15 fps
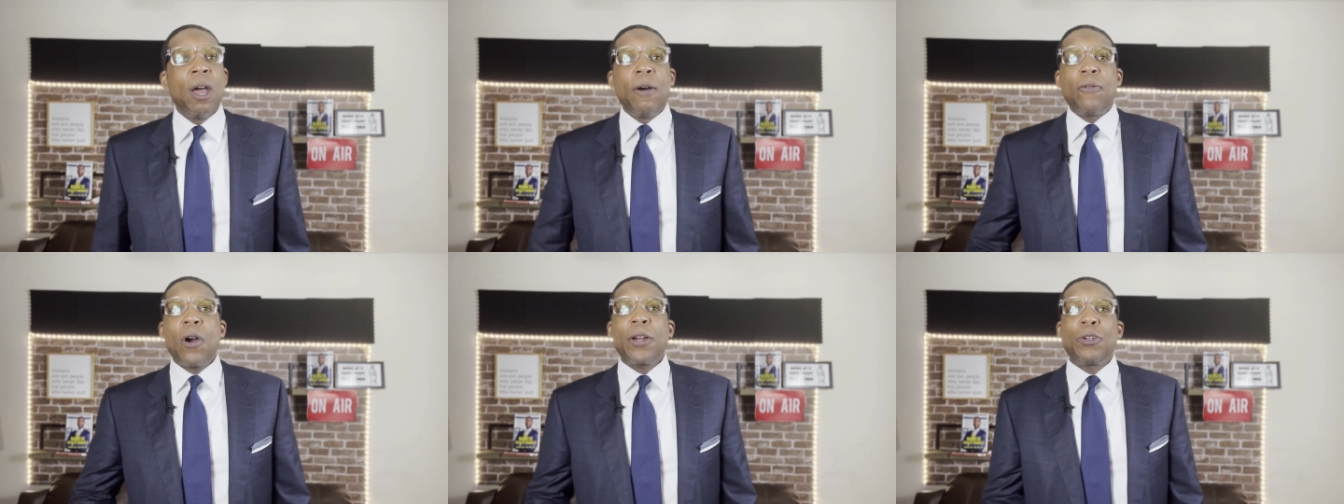
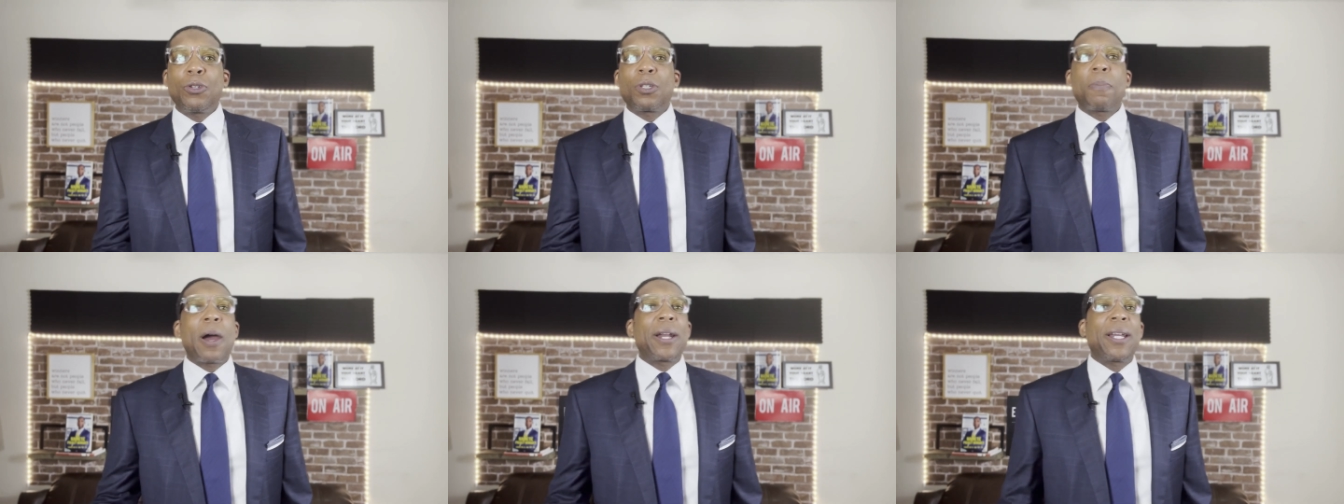For you
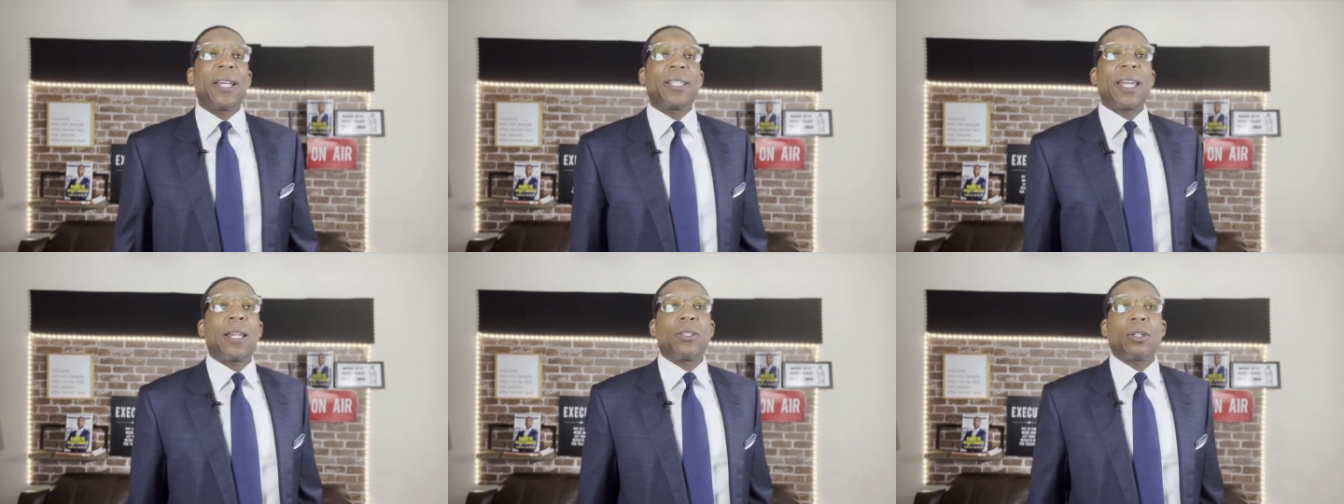smart and
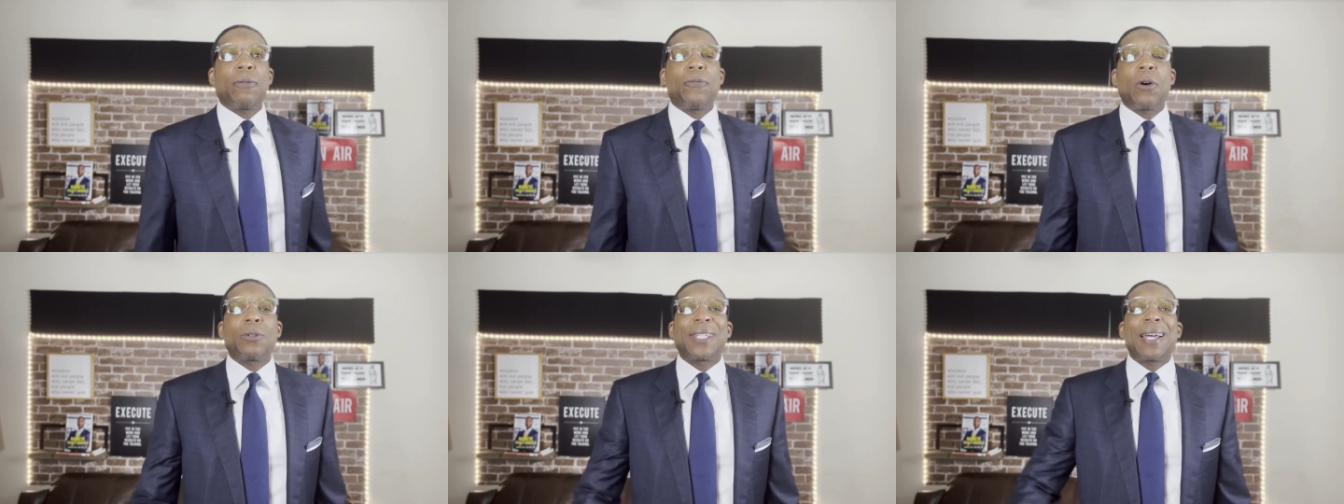intelligent
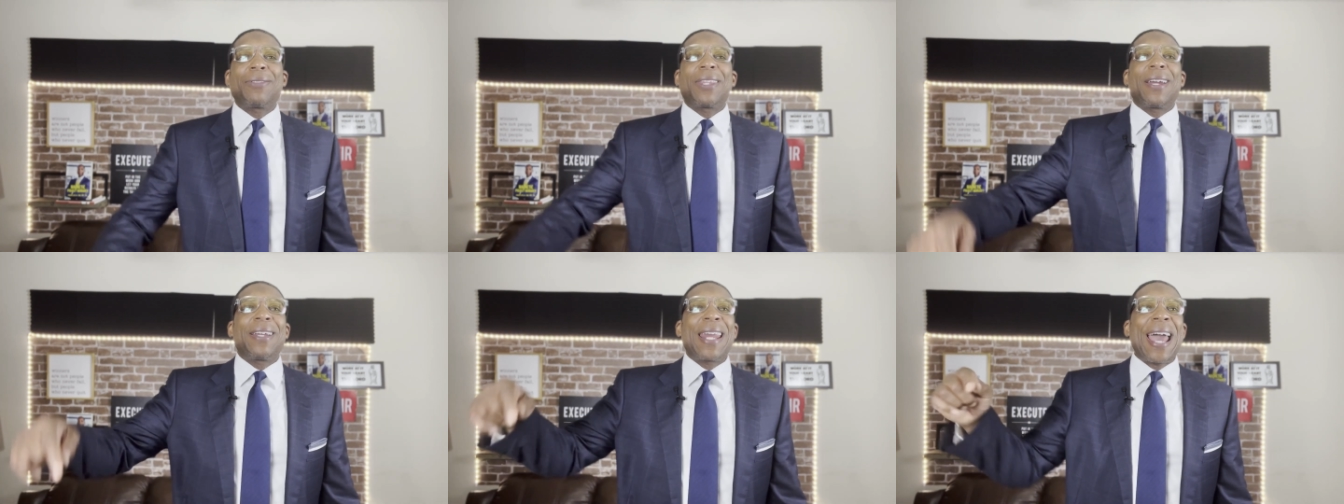folks out
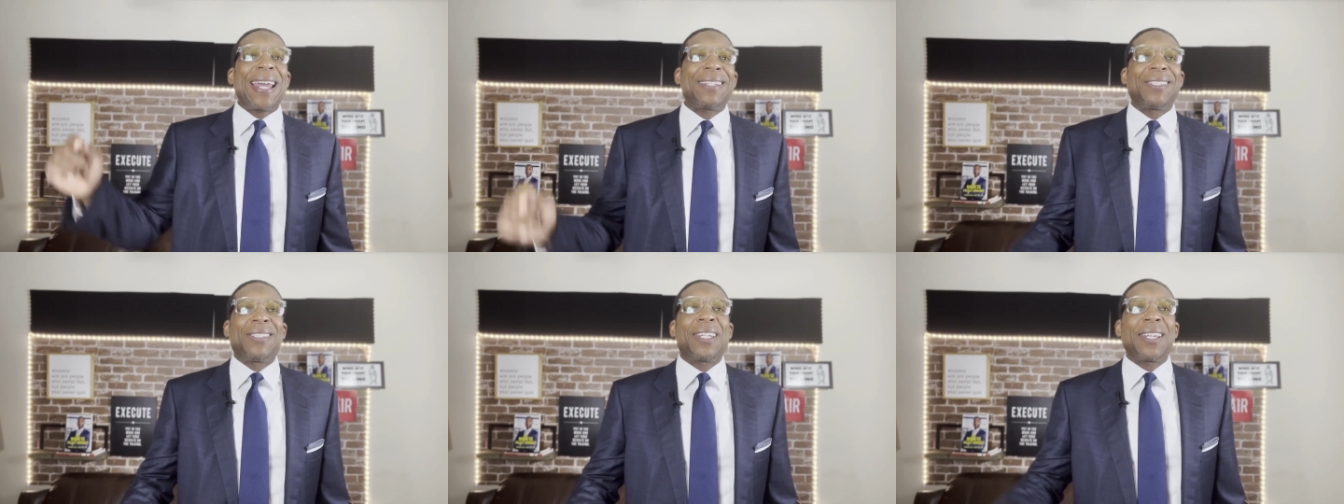there,
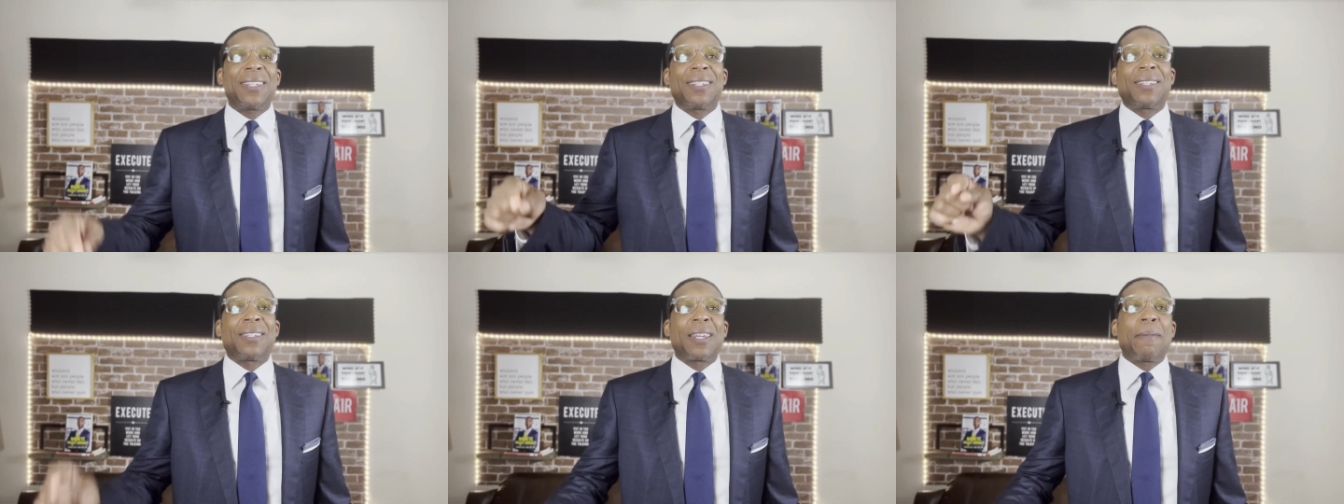that
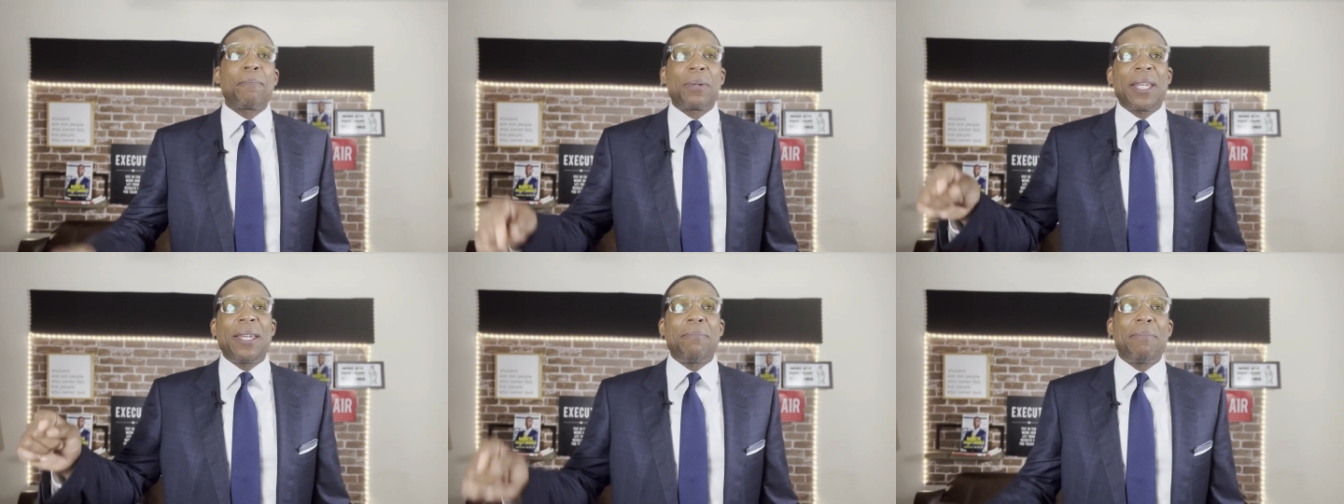just
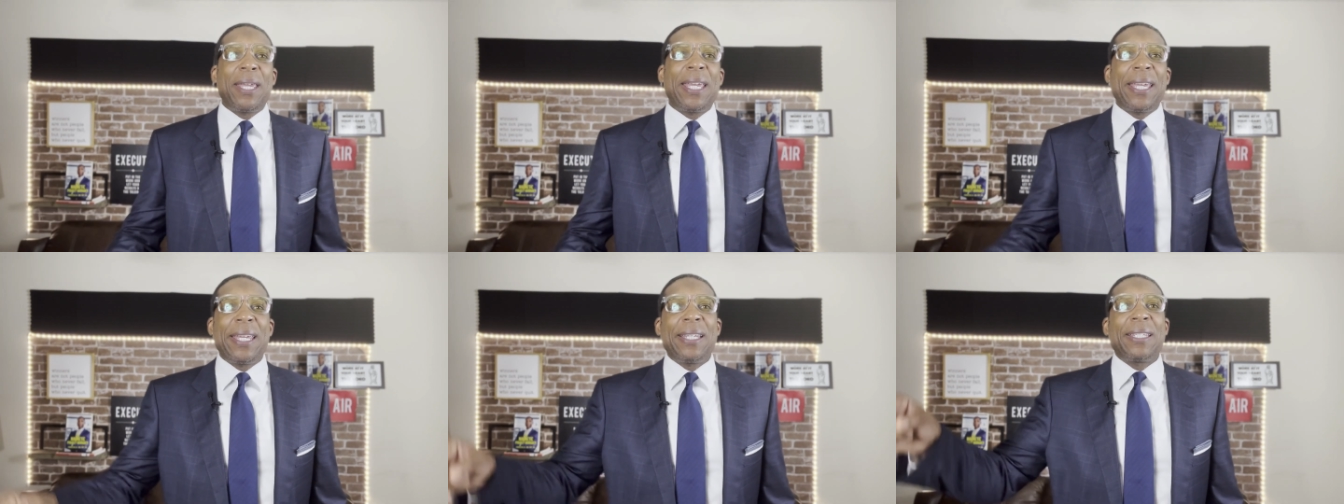simply
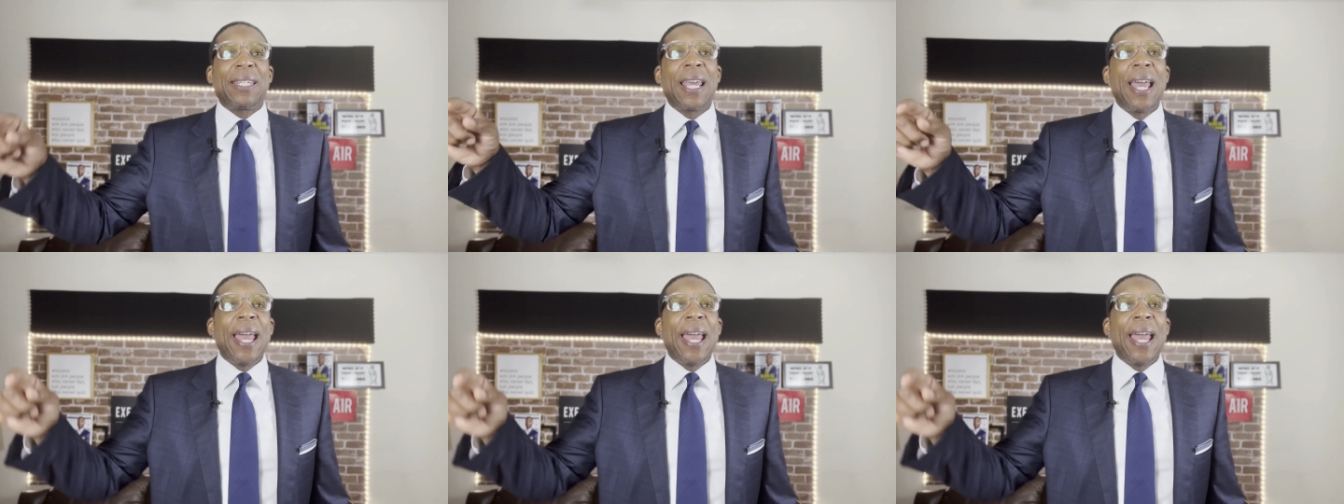means